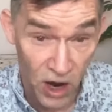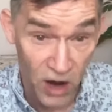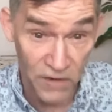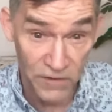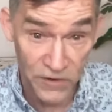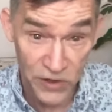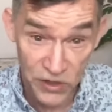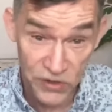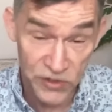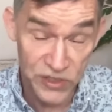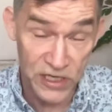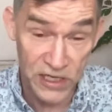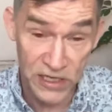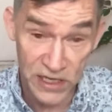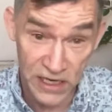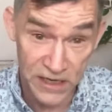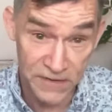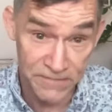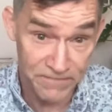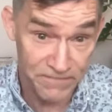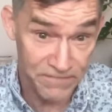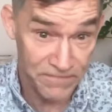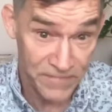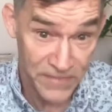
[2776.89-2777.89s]

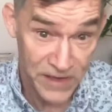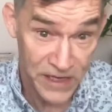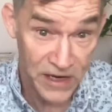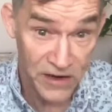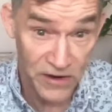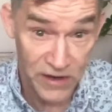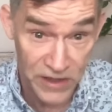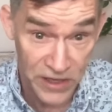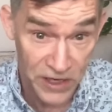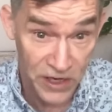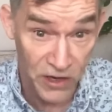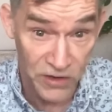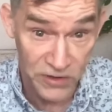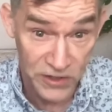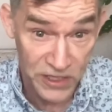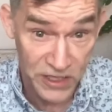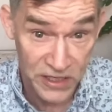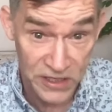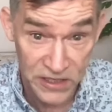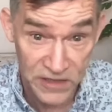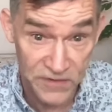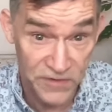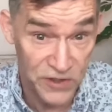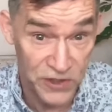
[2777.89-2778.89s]
usually in the
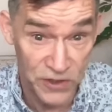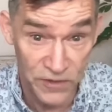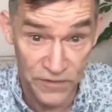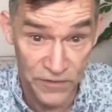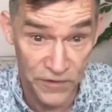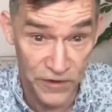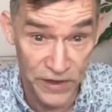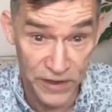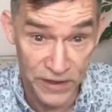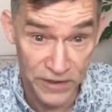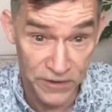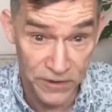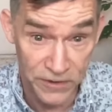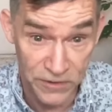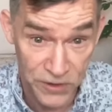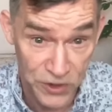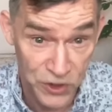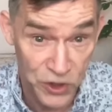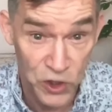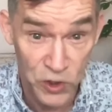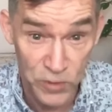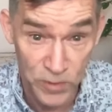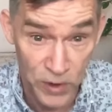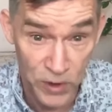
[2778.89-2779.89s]
context of suffering or
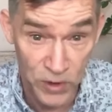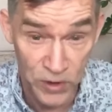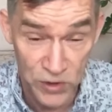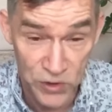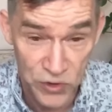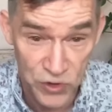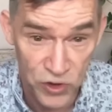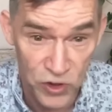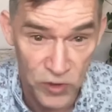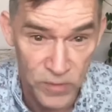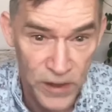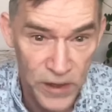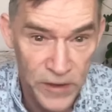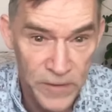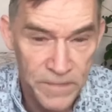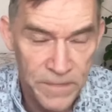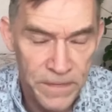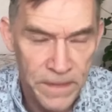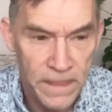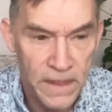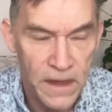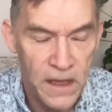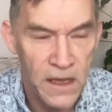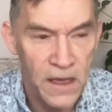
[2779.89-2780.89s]
turmoil and trauma.
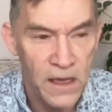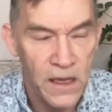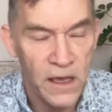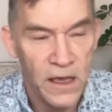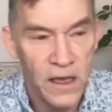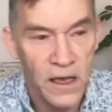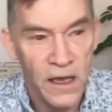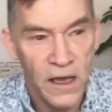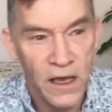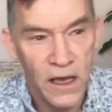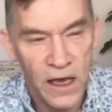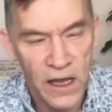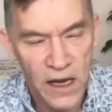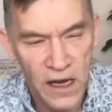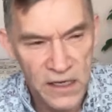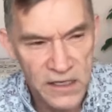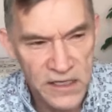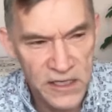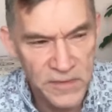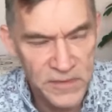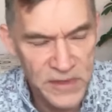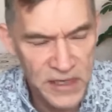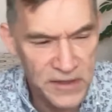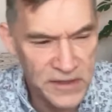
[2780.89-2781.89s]
And I
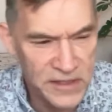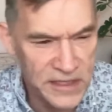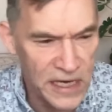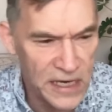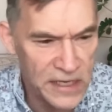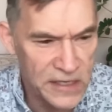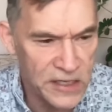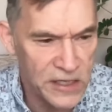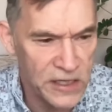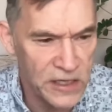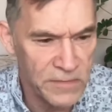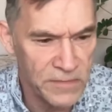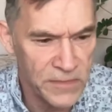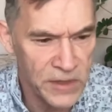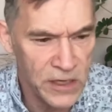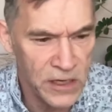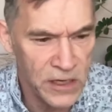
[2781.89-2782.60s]
sometimes say to them,